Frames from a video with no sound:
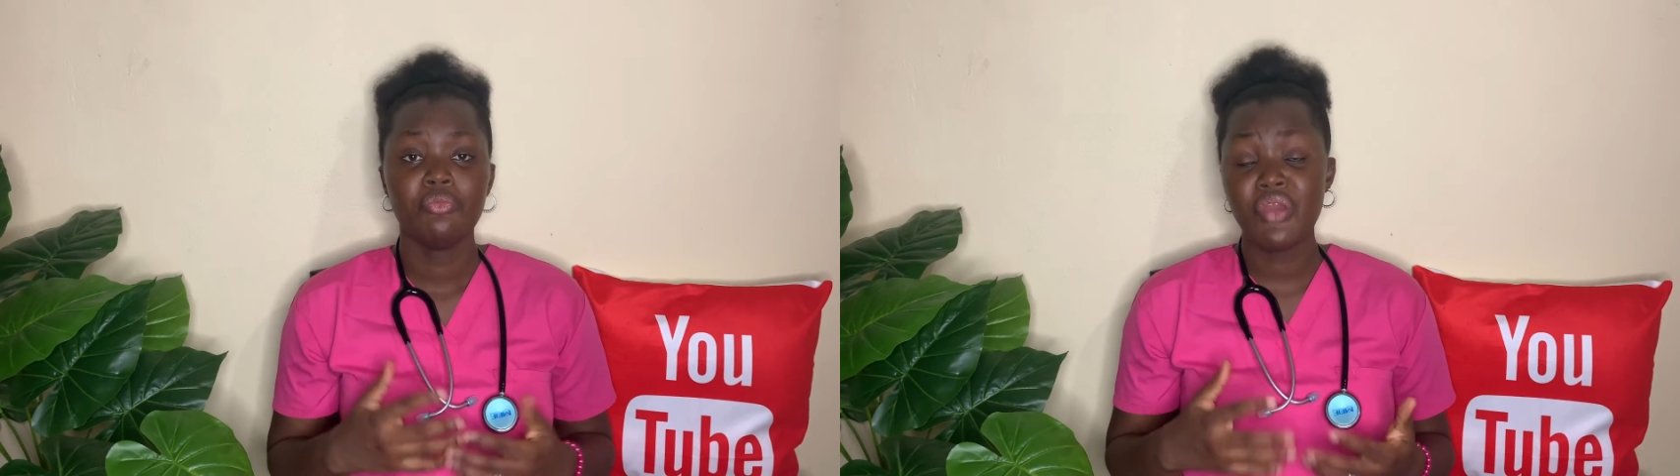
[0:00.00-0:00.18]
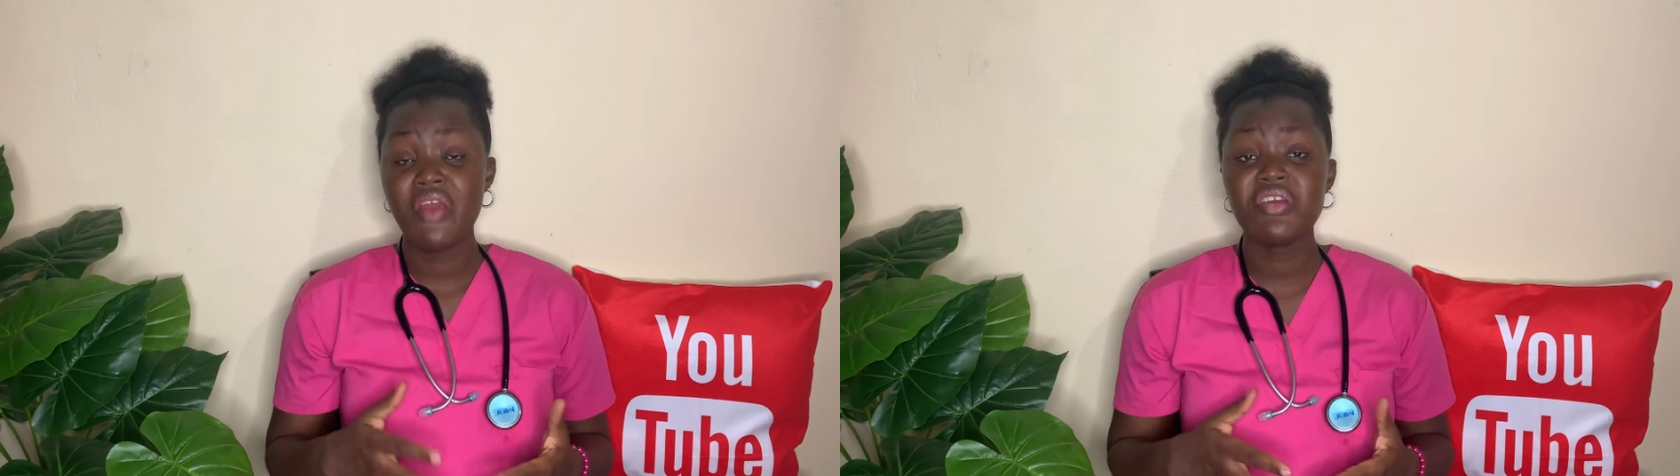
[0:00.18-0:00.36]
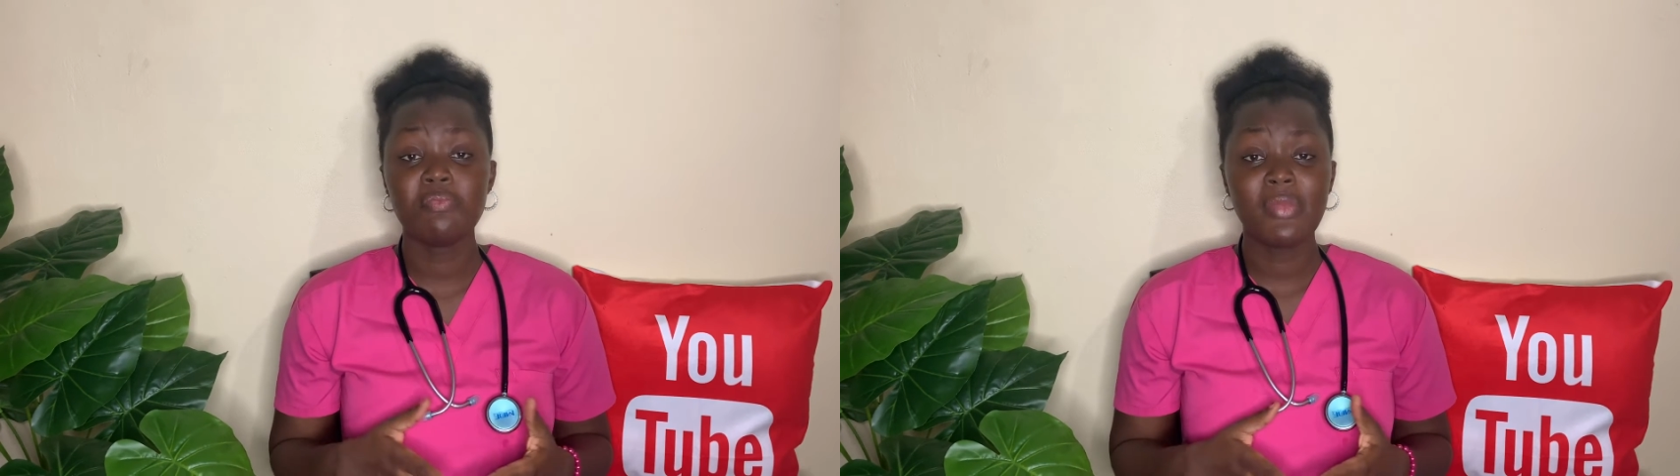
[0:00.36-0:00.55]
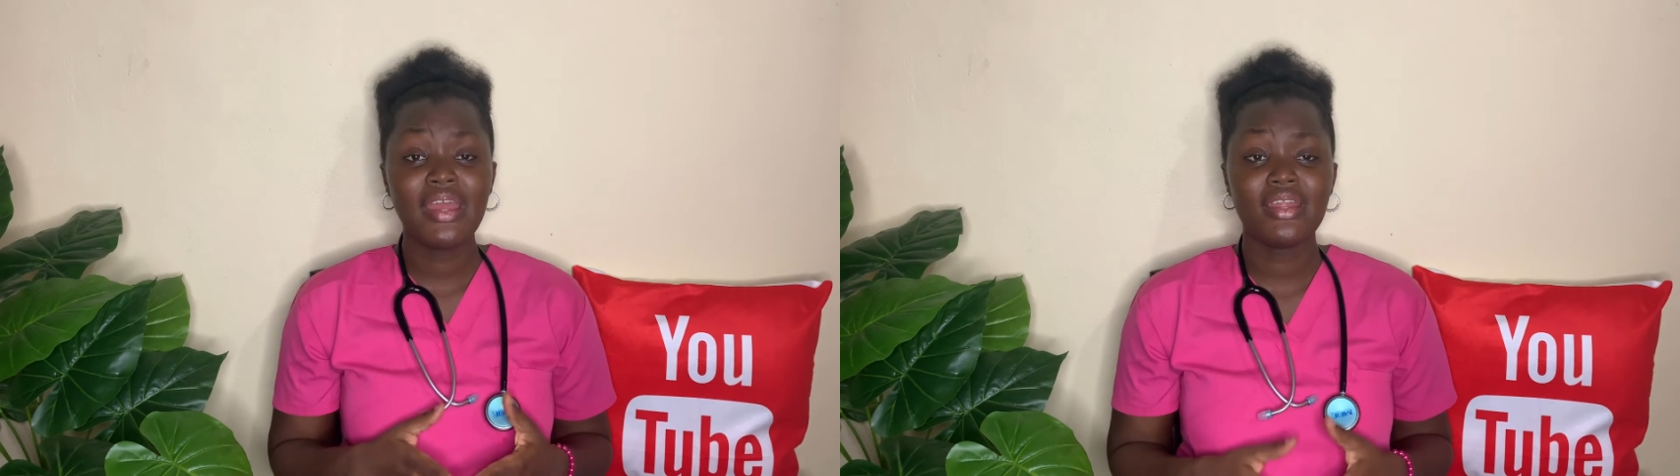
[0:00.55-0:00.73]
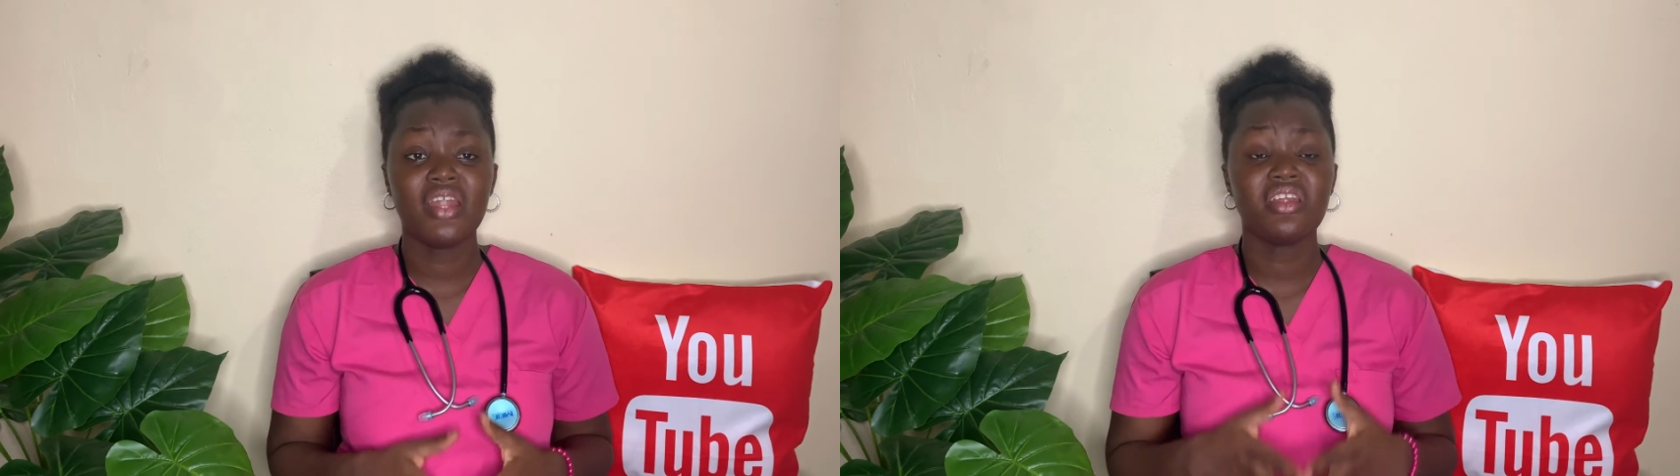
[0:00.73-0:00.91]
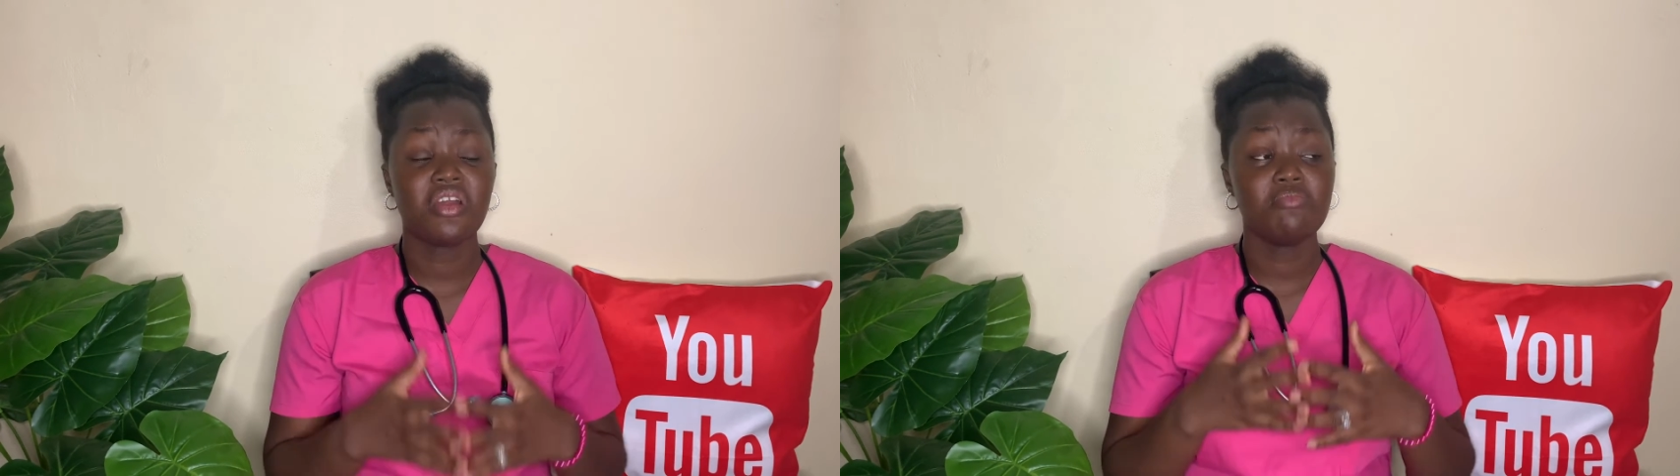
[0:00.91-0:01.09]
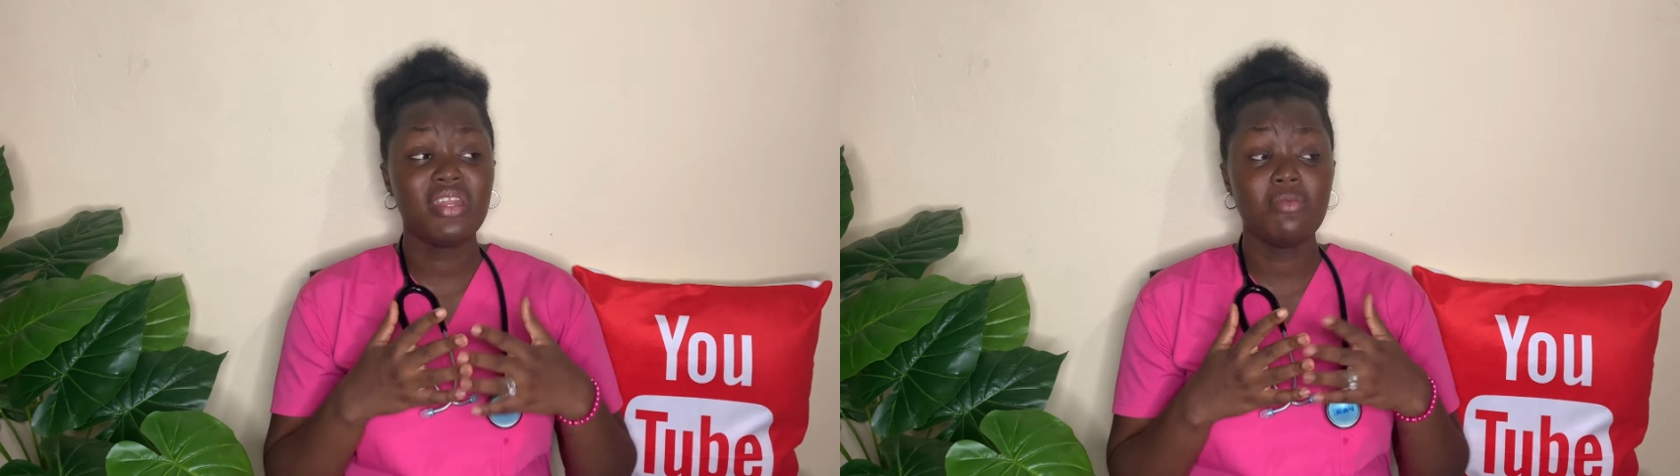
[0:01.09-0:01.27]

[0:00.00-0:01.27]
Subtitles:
Bear in mind that there are many